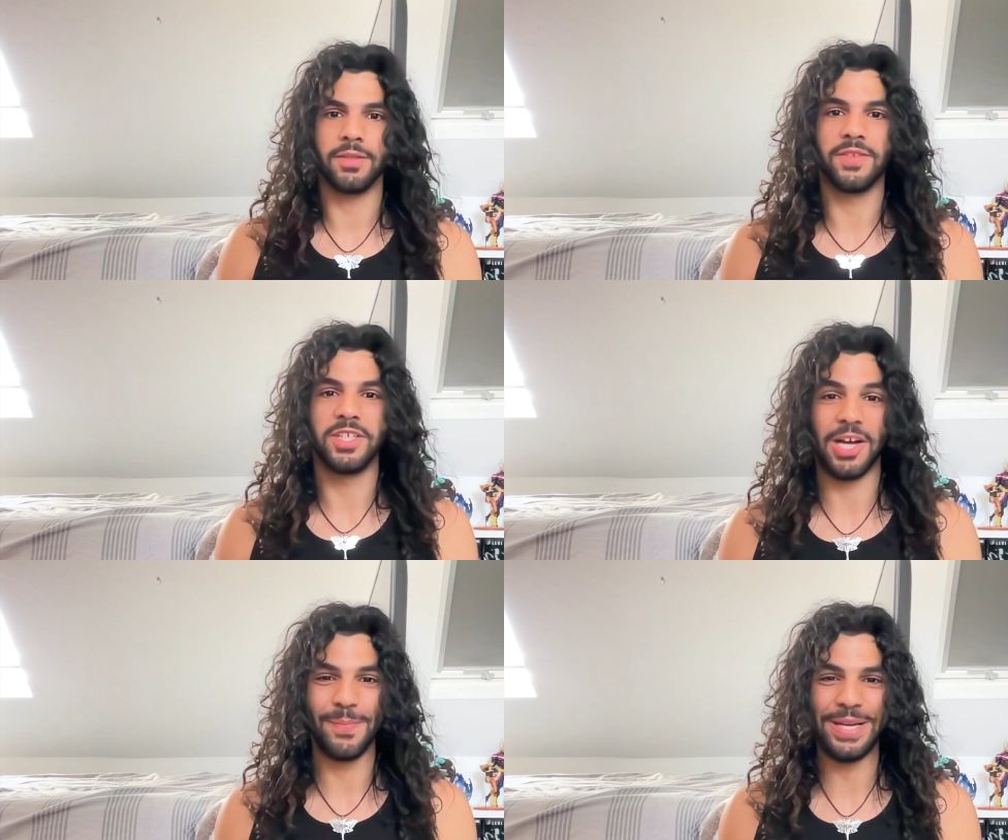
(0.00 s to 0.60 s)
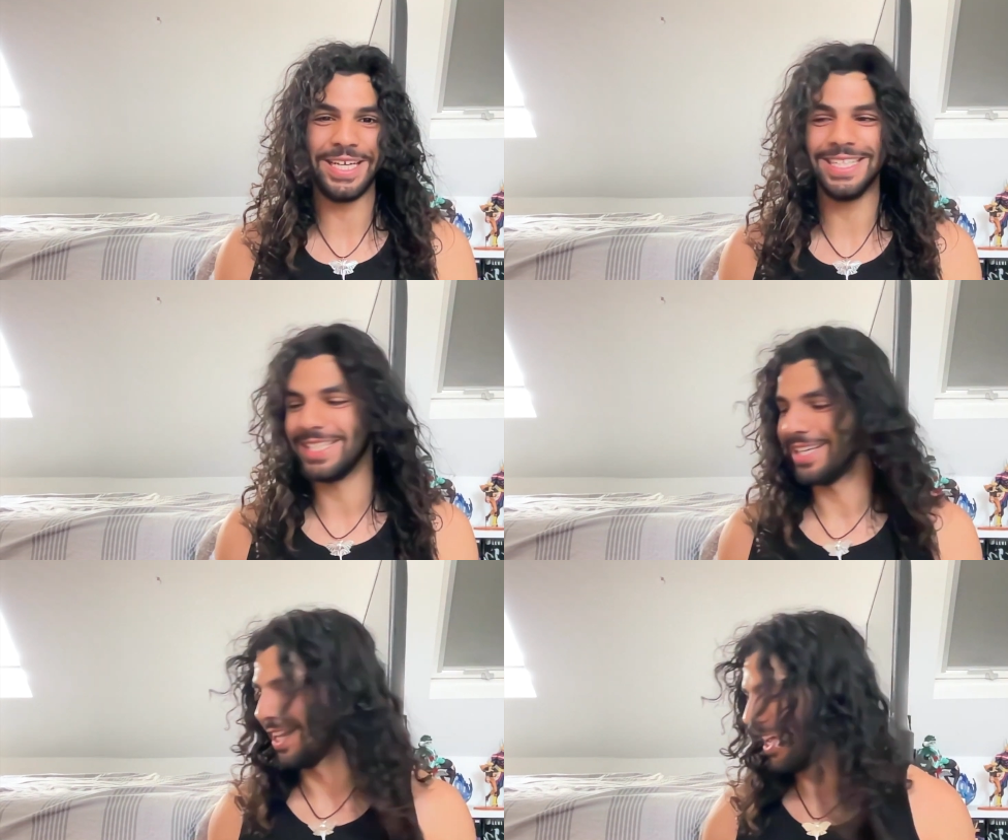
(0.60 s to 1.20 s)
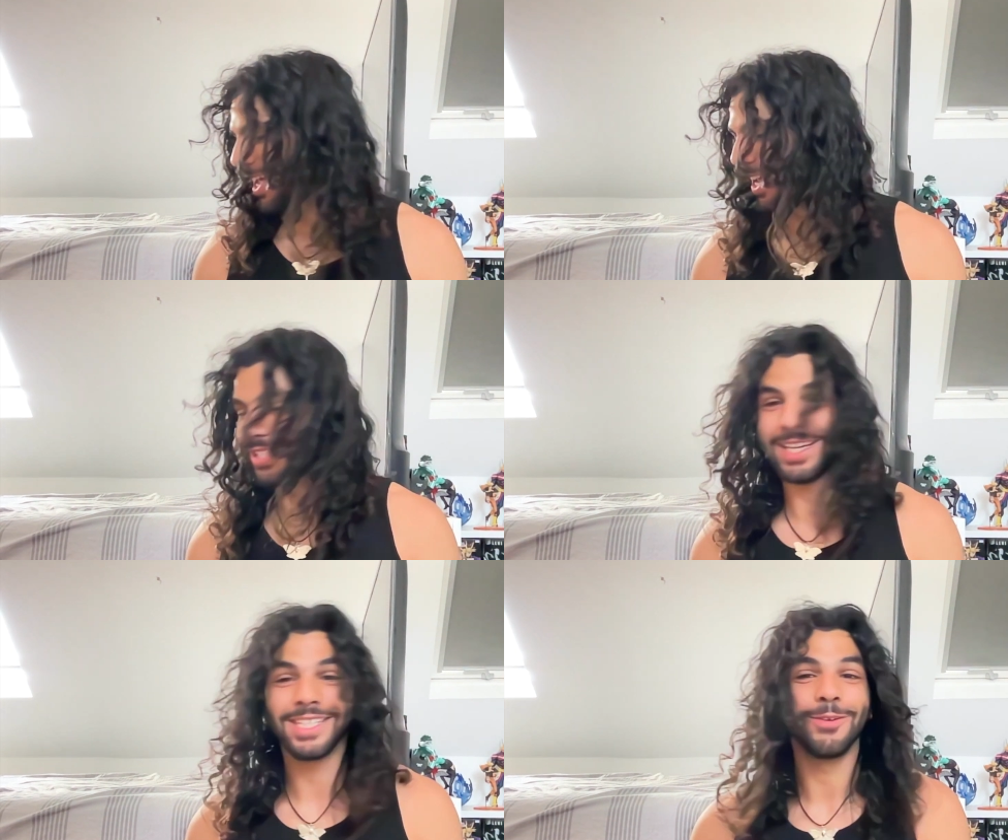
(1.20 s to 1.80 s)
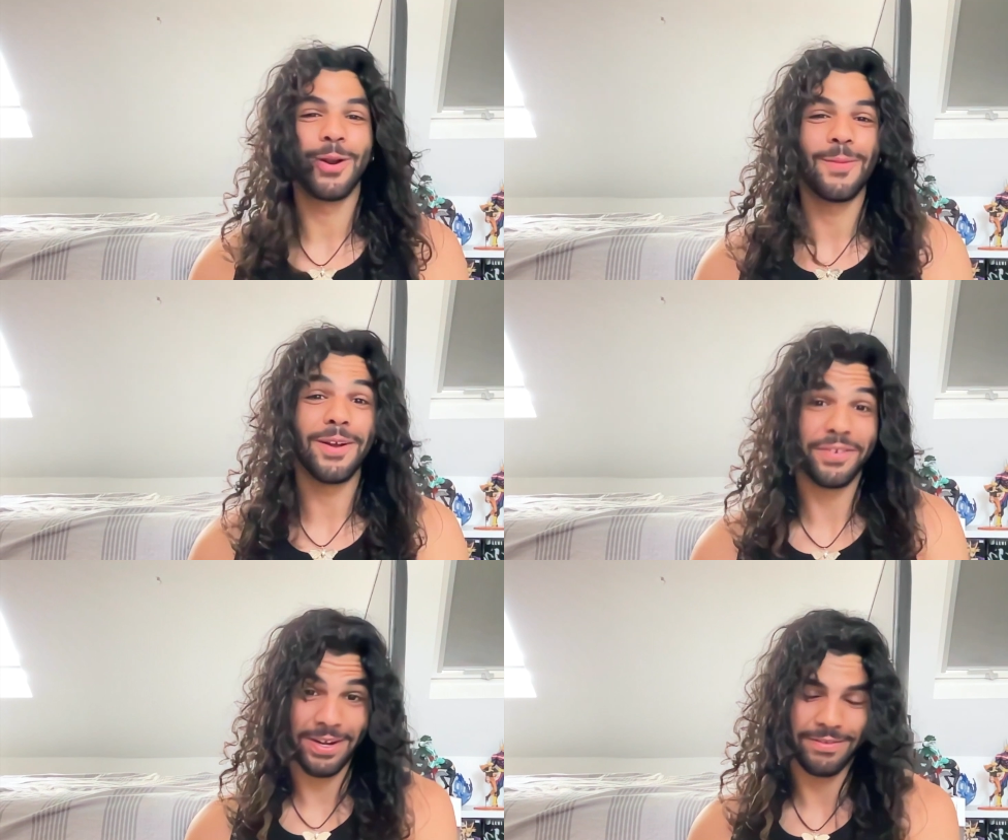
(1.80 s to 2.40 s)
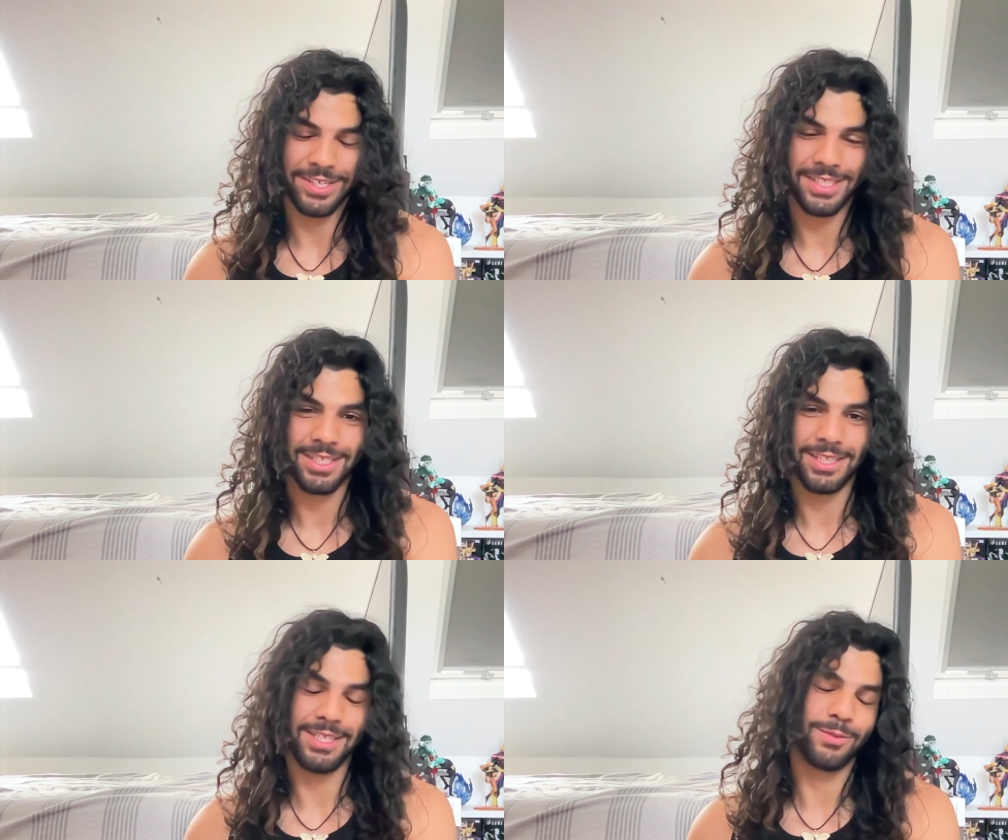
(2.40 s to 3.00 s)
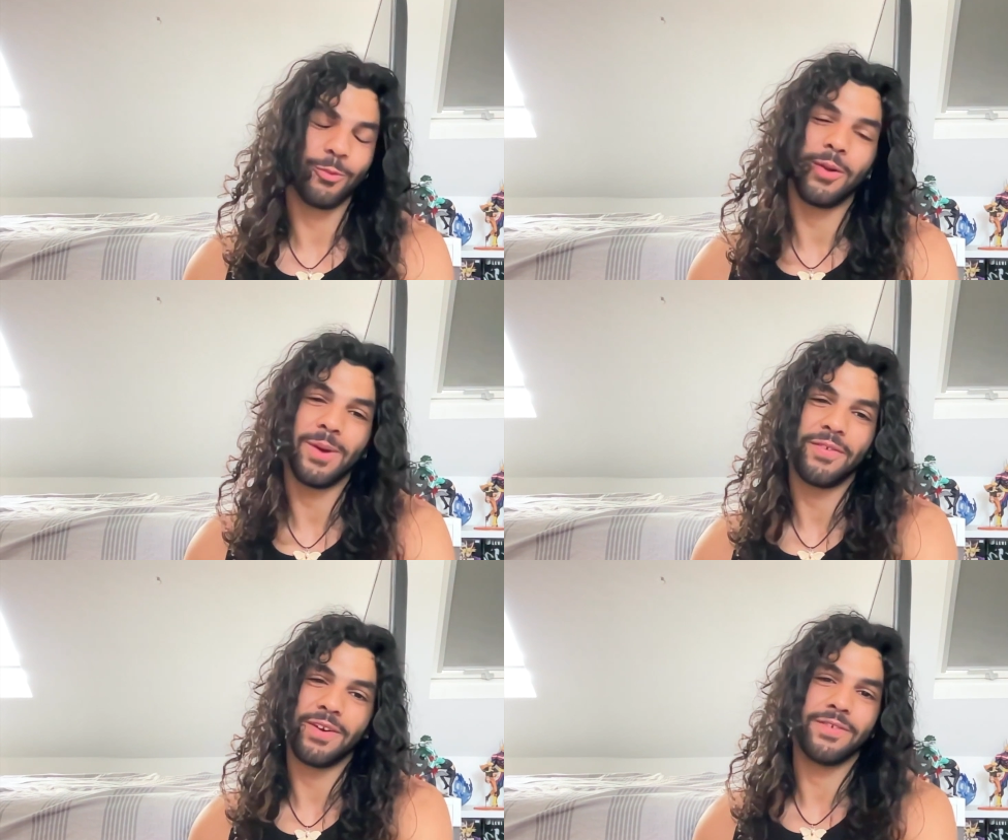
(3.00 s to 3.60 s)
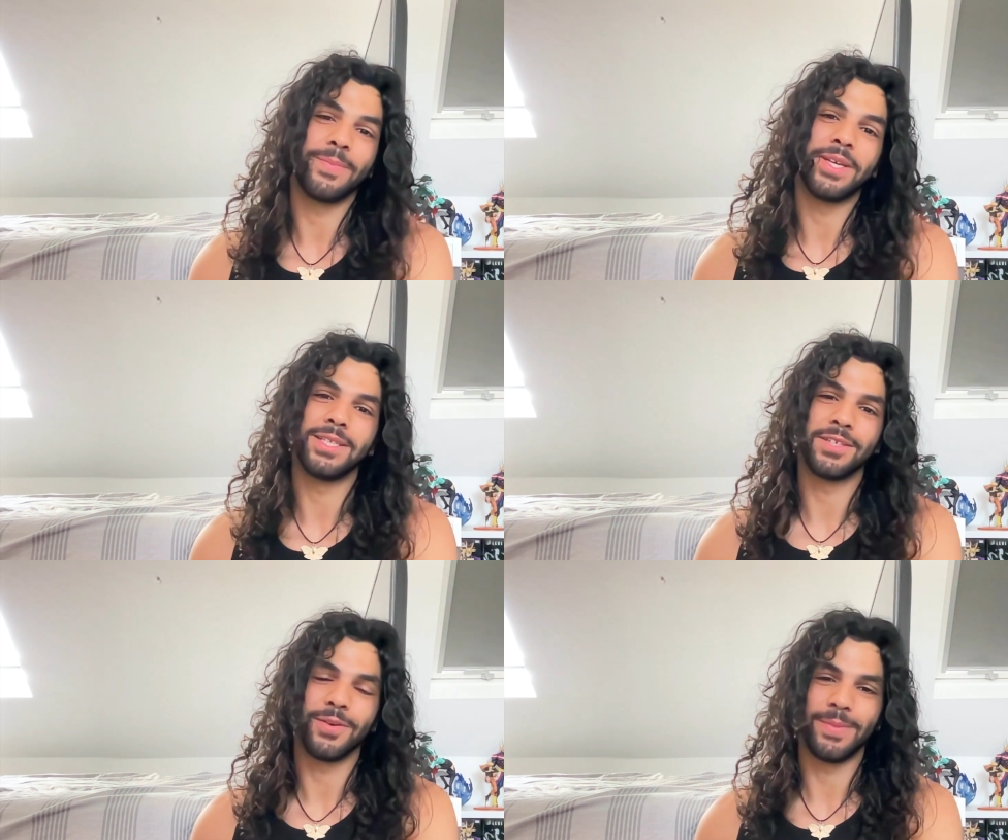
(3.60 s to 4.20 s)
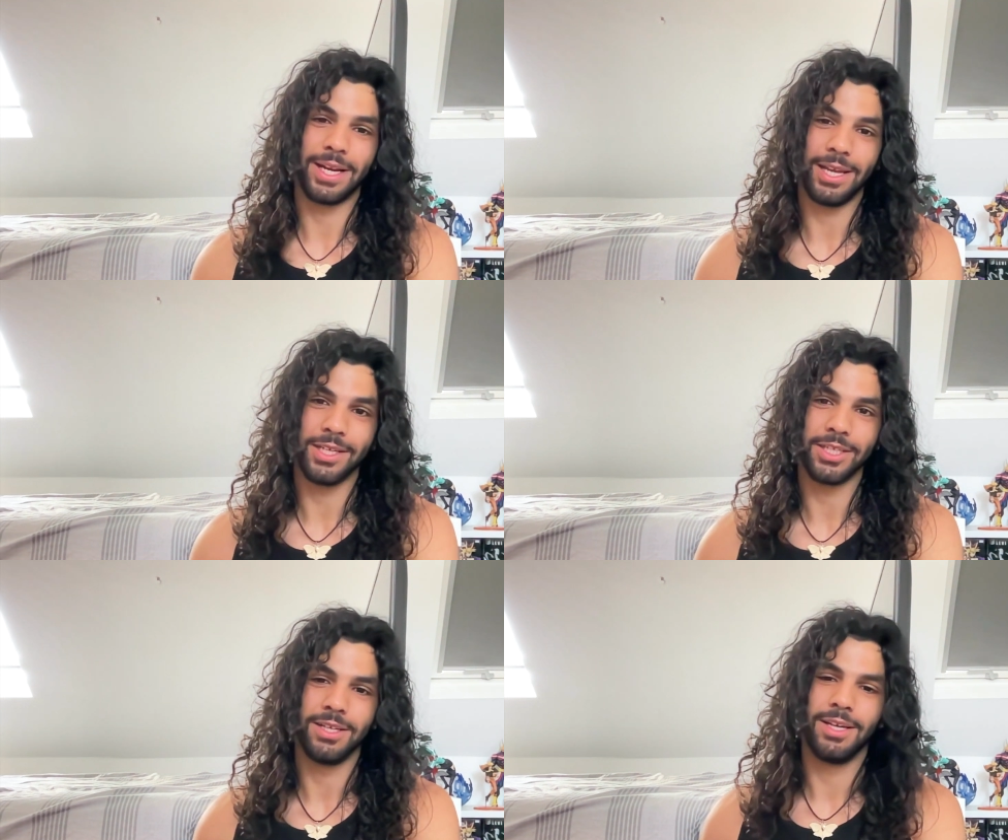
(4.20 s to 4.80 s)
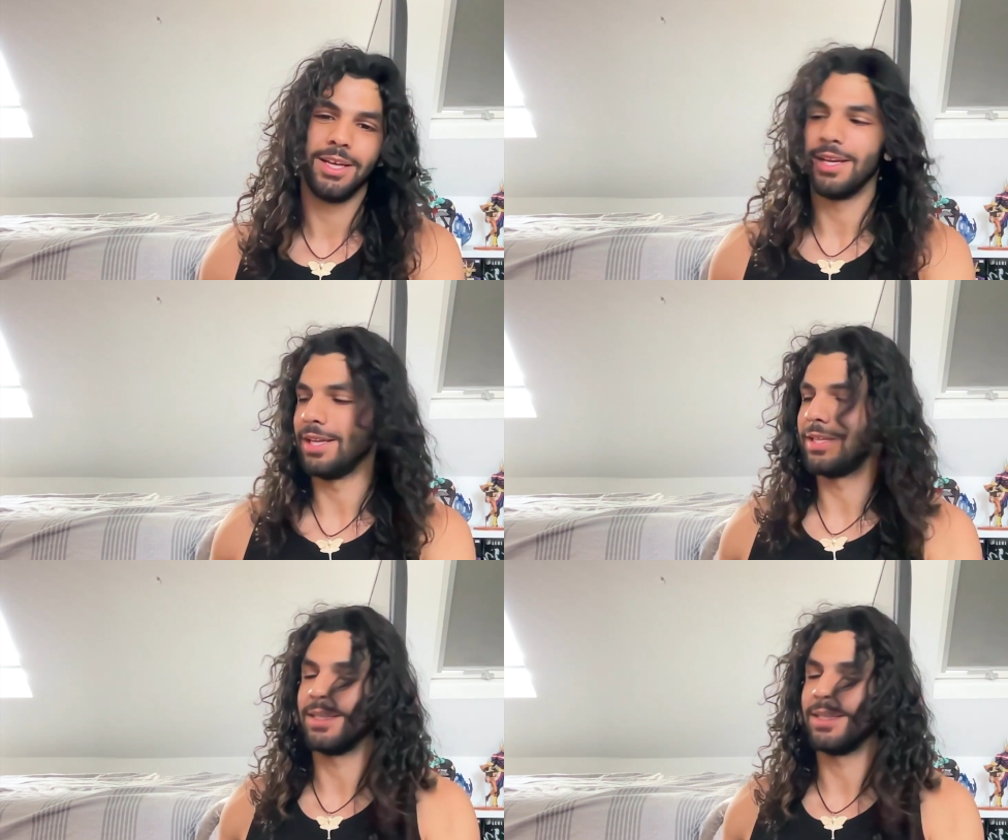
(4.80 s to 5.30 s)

of the jumpers is actually one of my favorites. This is one of my favorite pieces from my collection. It